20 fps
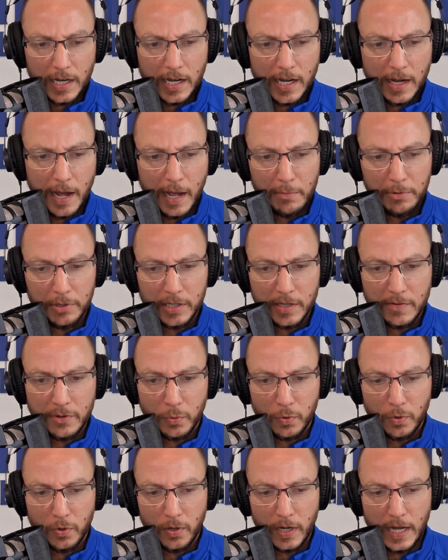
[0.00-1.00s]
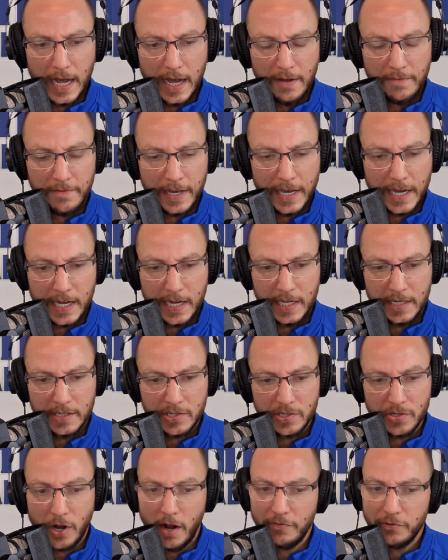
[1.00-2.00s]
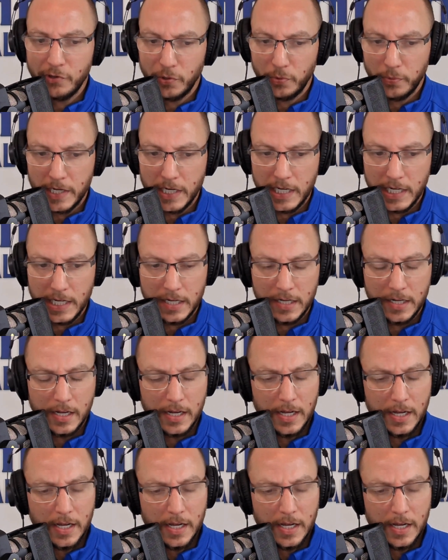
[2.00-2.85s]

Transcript: I believe that we'll have a softer reading,